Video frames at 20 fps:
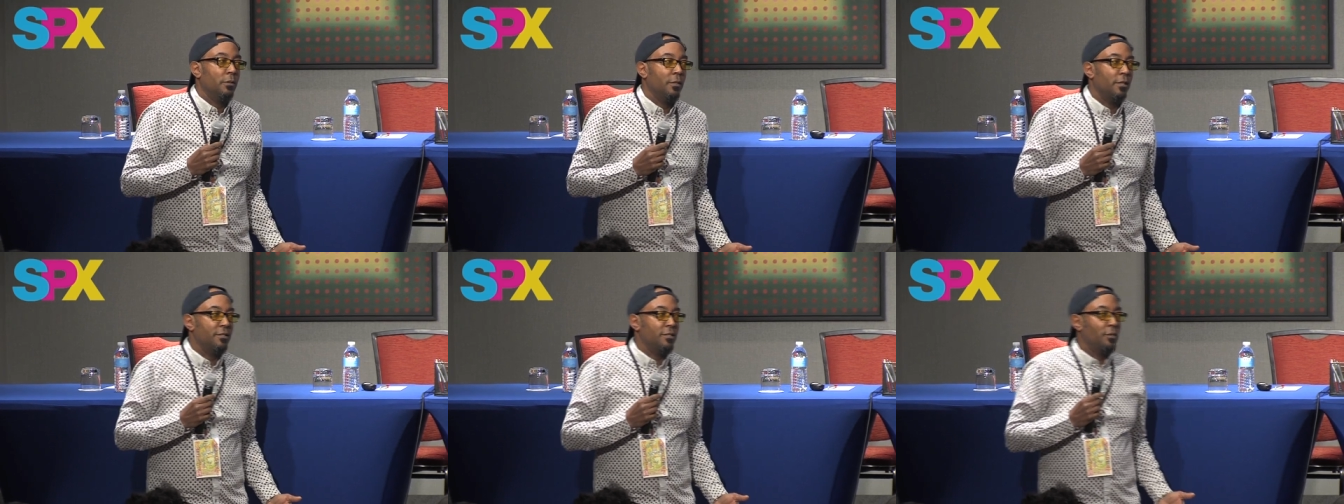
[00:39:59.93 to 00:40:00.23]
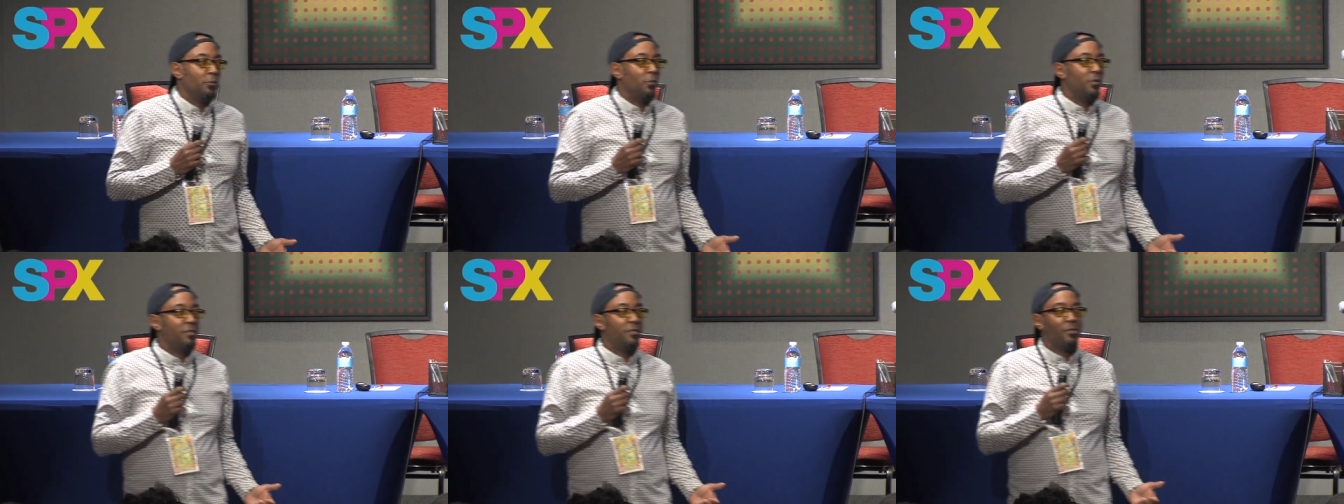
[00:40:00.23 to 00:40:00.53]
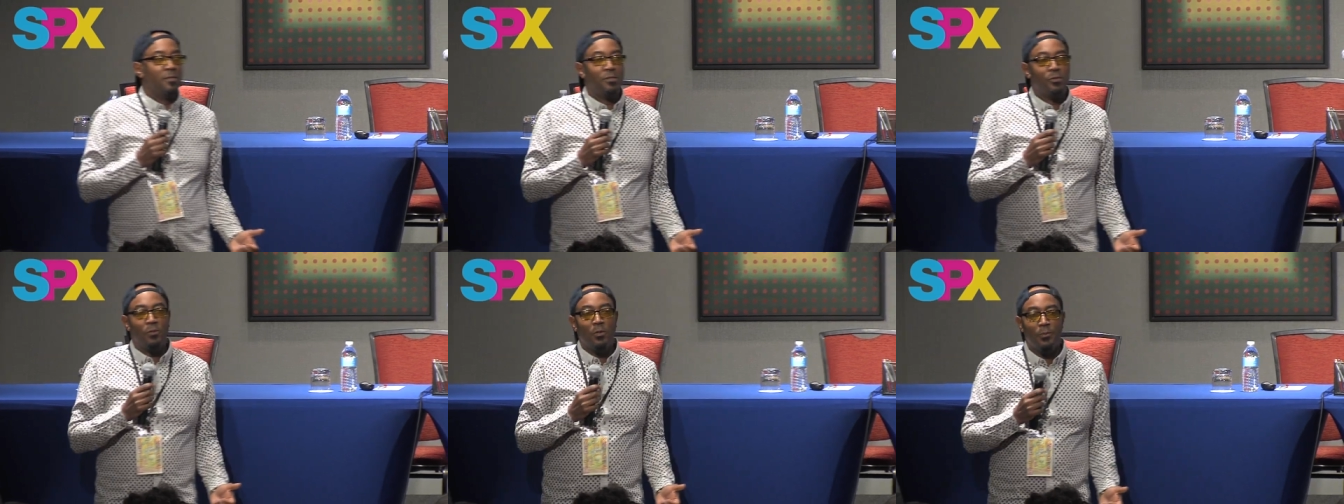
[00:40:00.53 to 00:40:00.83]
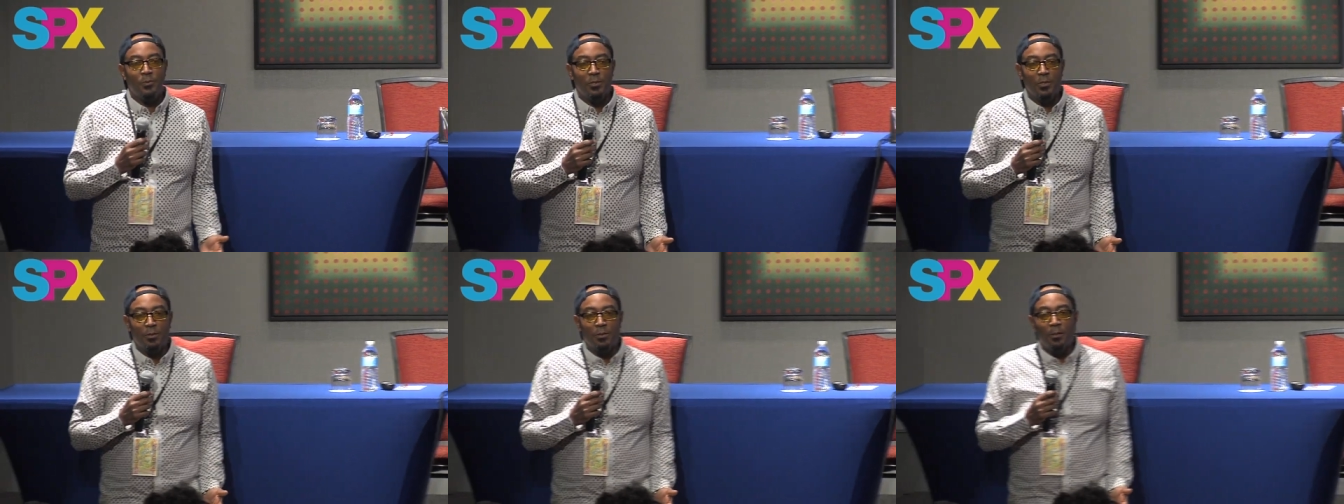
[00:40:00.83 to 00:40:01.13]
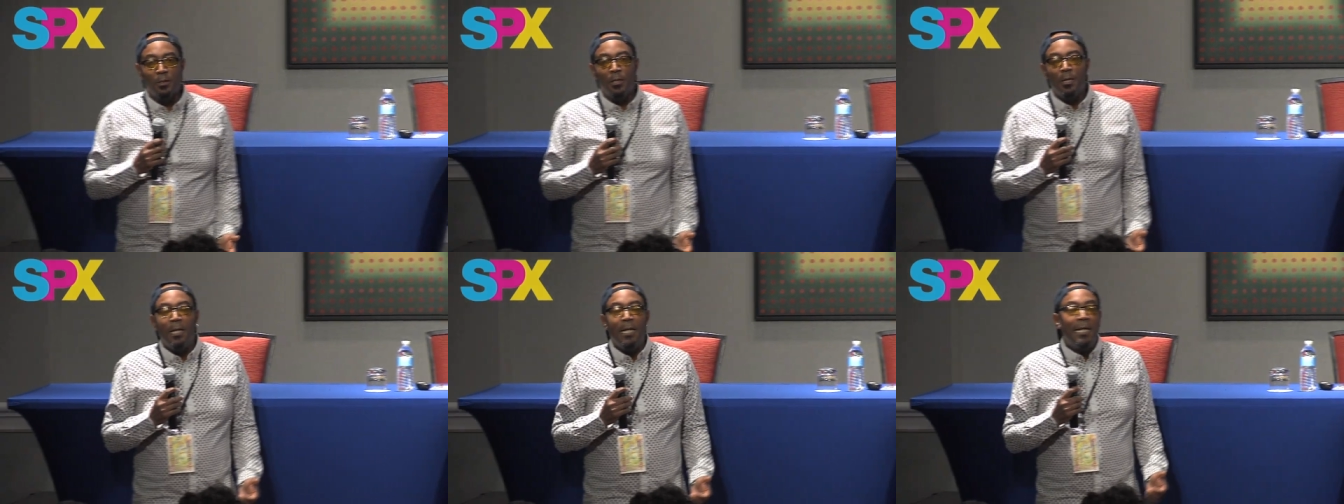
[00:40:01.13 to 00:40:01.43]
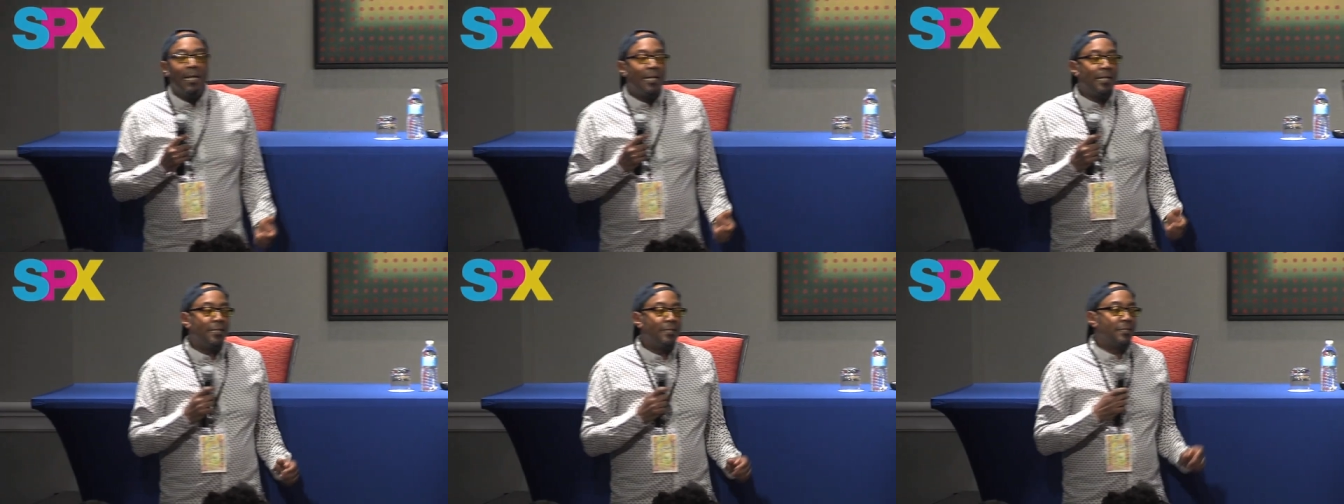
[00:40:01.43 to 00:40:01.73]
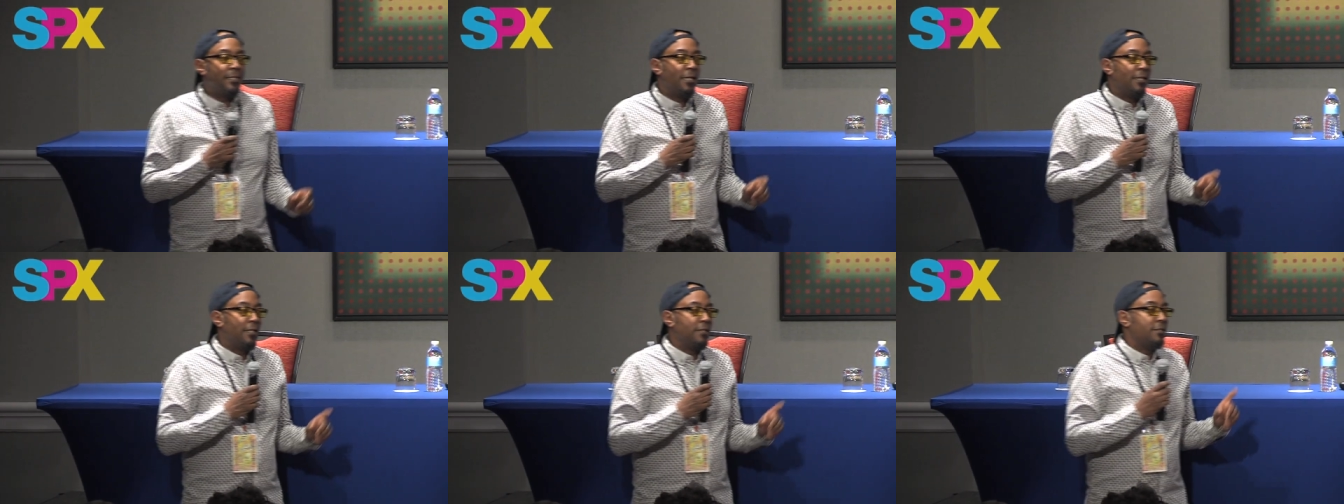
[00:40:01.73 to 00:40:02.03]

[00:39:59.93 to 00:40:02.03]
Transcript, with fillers: I said, what's the description? He said, a